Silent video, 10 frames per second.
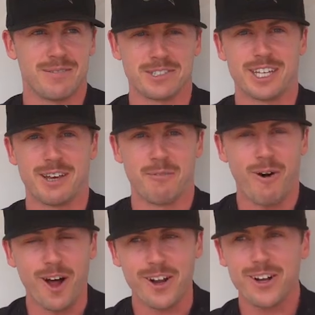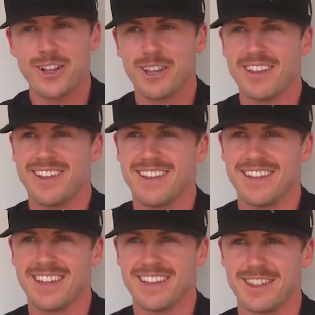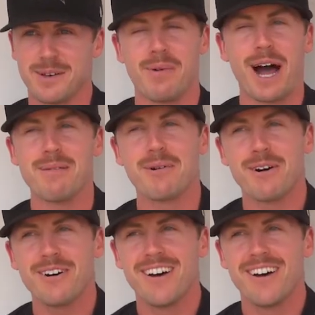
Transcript: gonna say water, the Bible,